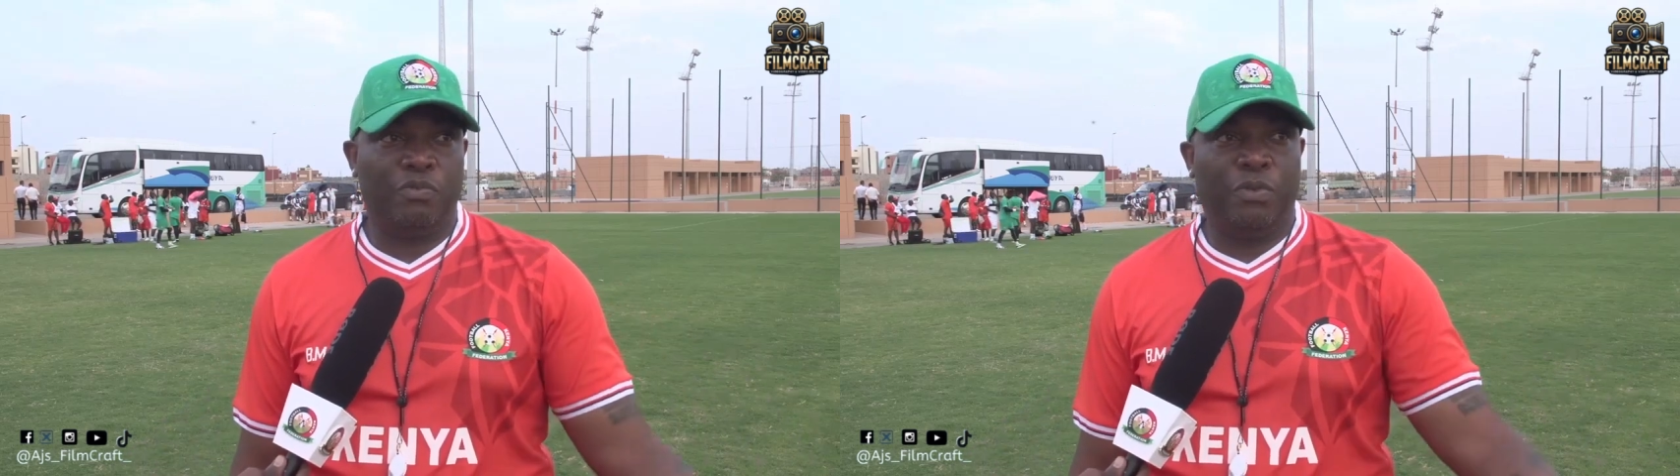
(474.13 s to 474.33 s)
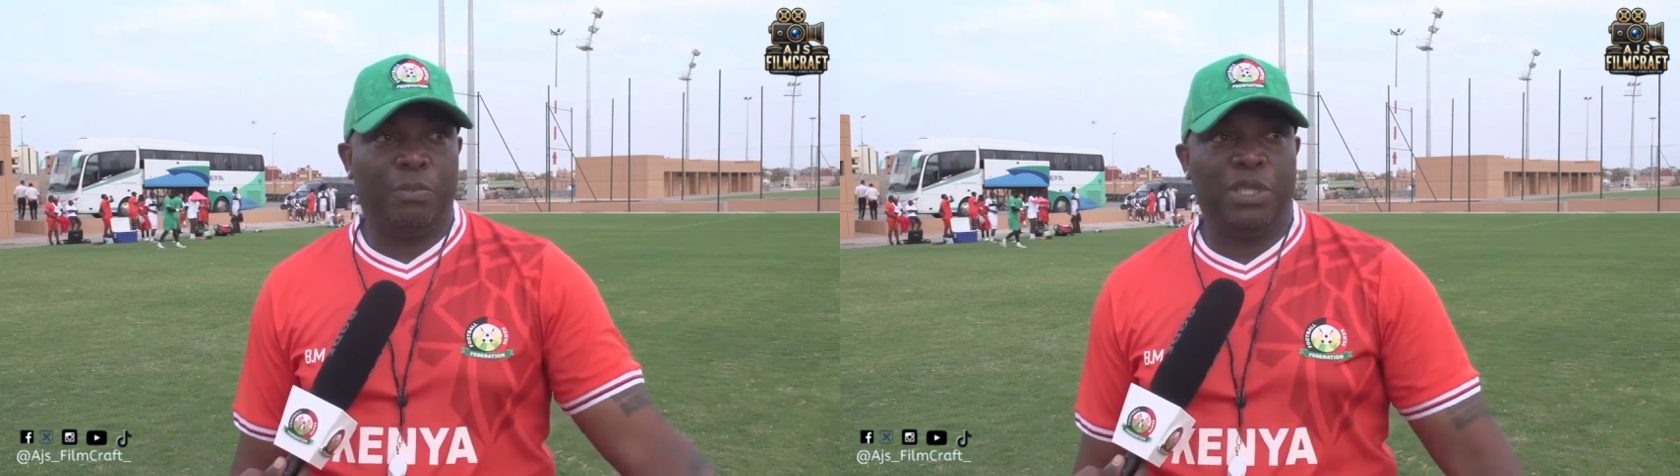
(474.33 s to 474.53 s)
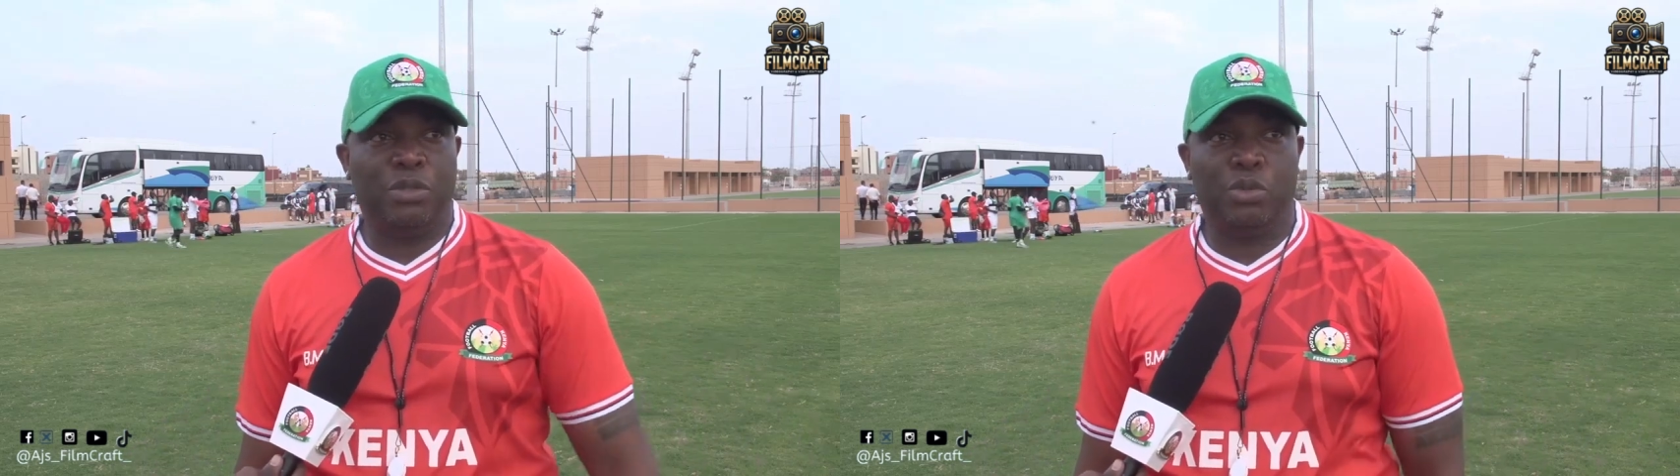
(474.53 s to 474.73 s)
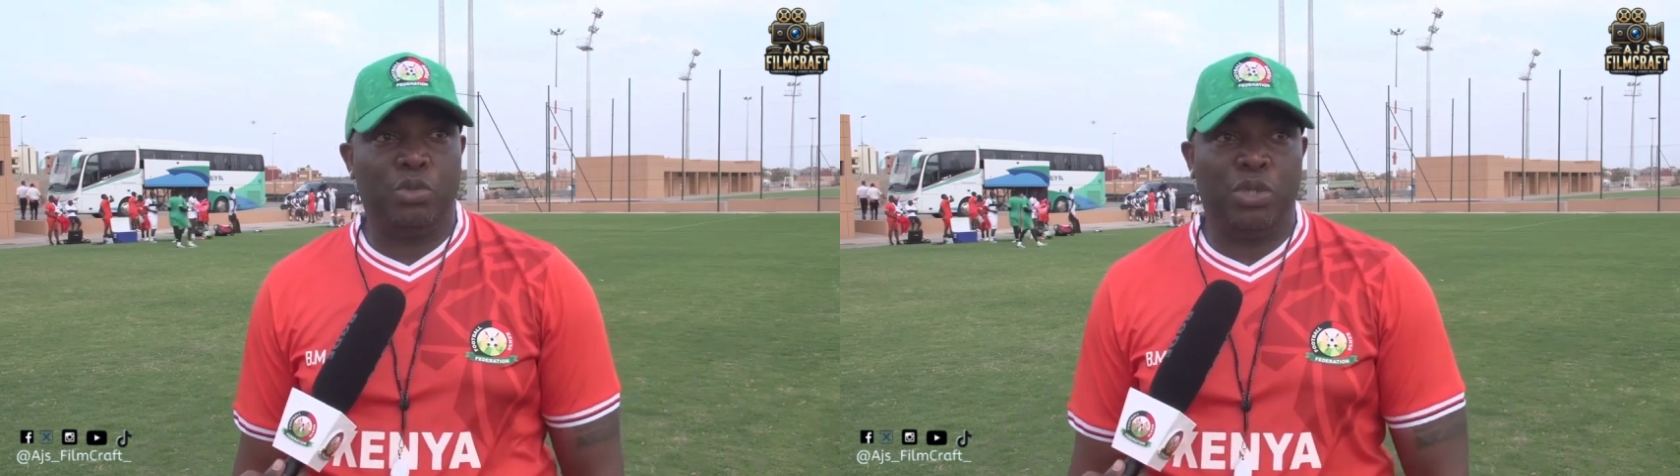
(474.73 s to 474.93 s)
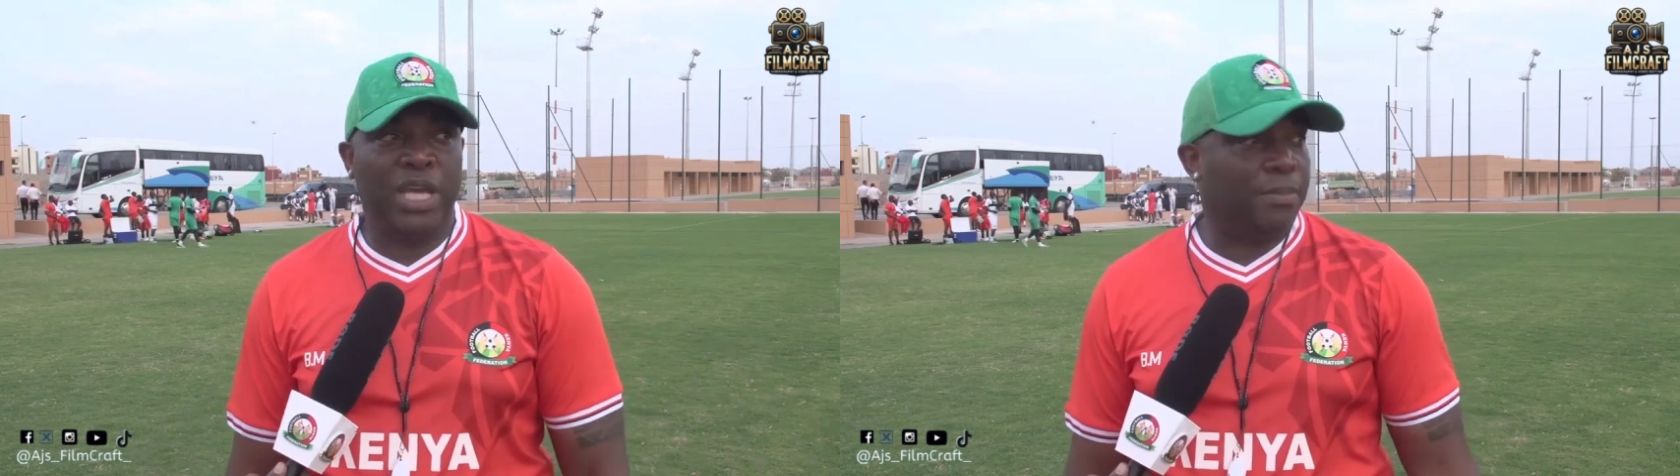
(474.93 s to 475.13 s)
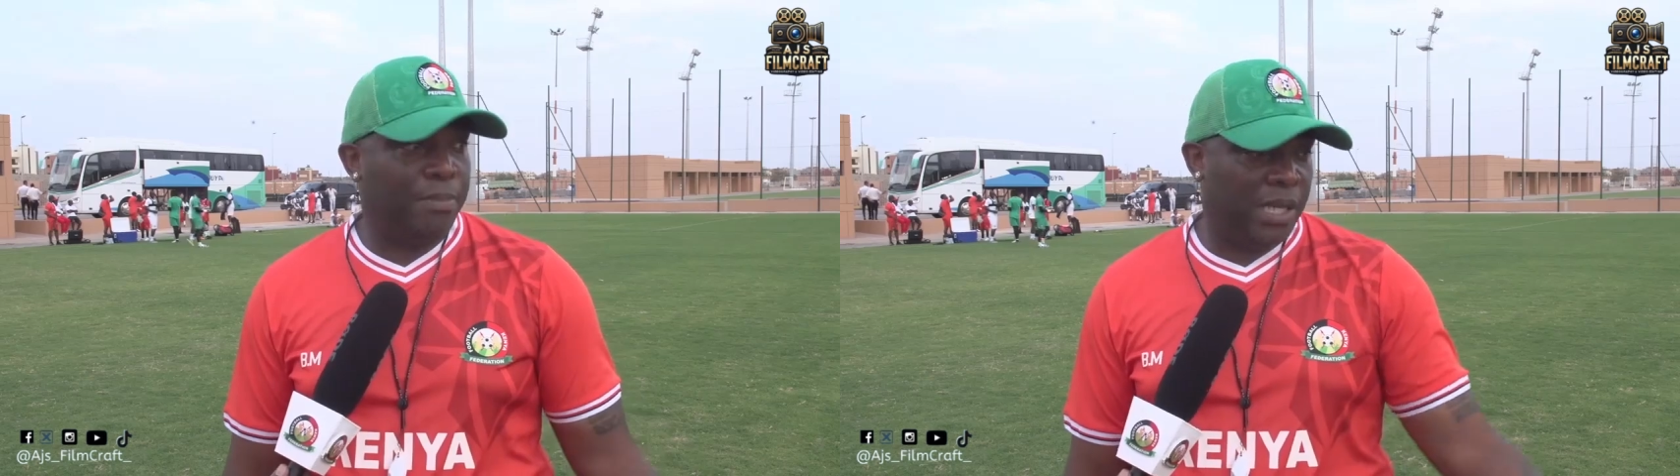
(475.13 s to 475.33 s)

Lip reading: for me to do that.